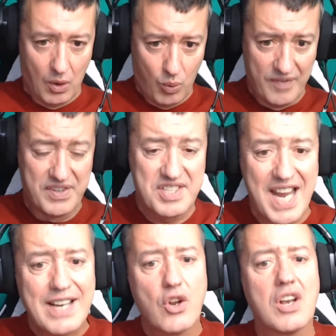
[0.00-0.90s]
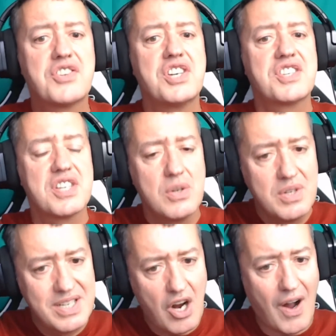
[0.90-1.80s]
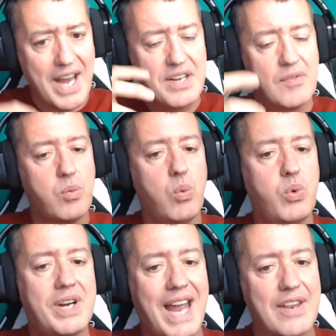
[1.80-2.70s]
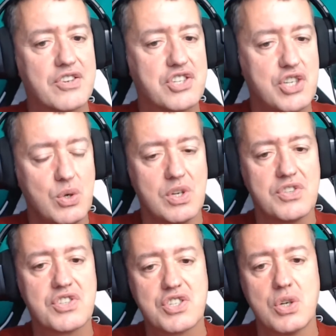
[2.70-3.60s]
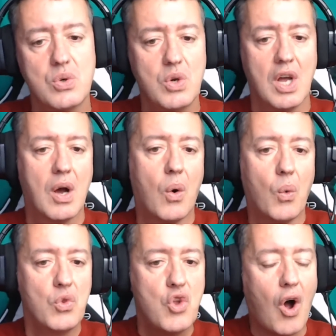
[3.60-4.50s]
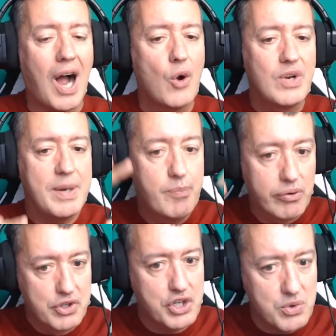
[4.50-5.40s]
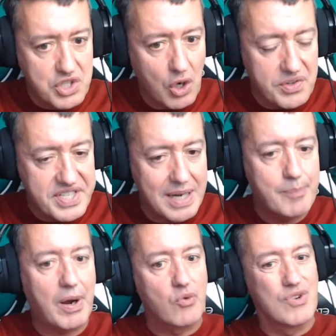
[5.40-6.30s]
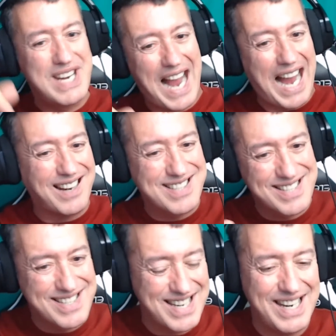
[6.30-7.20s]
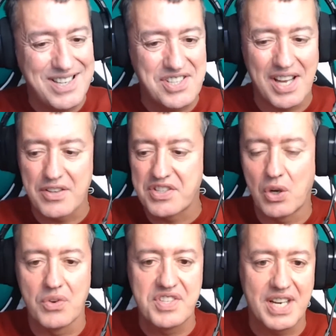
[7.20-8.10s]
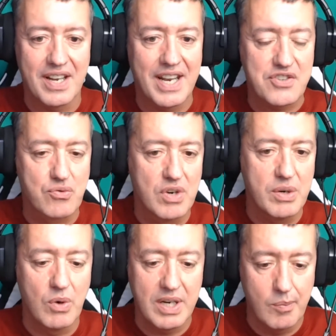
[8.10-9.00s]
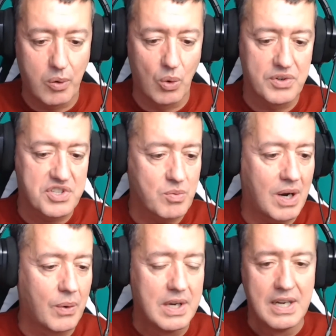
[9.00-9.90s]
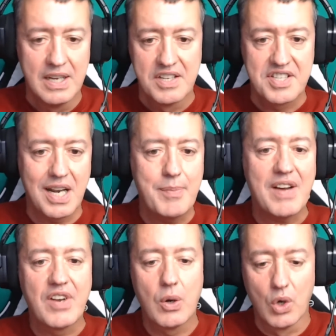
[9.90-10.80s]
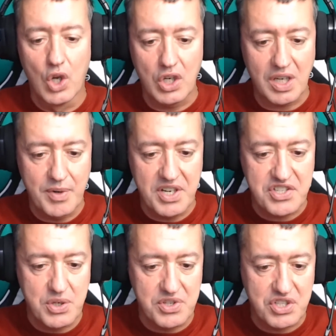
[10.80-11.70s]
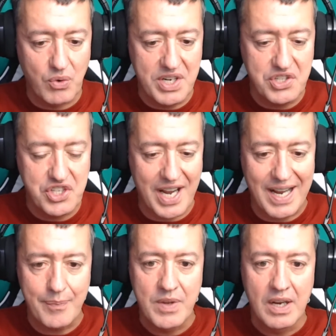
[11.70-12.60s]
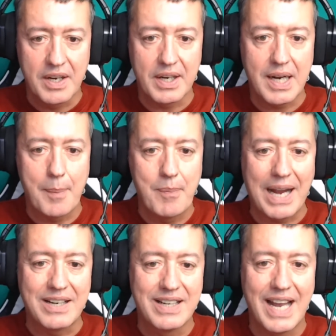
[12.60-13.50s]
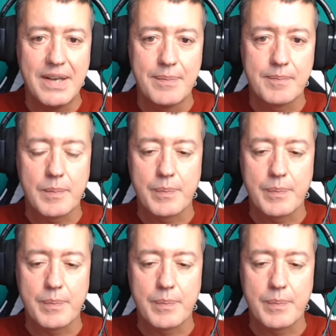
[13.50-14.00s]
with the technology to kind of get the students to not only produce content, but react to each other's content. And that's really, really important as well. So let me have a little look. I'm going to do a screen share. I'm going to come back again.